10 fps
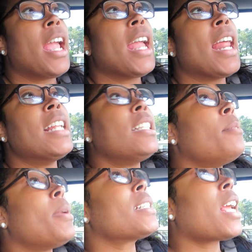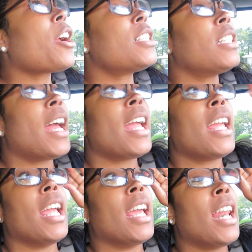and I did mascara
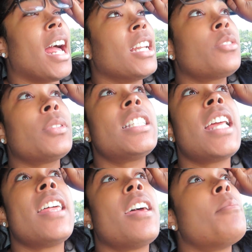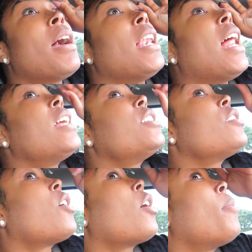today and I just want to say that my
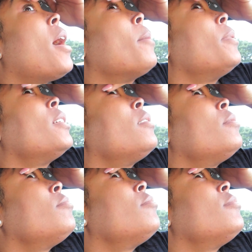lashes are popping.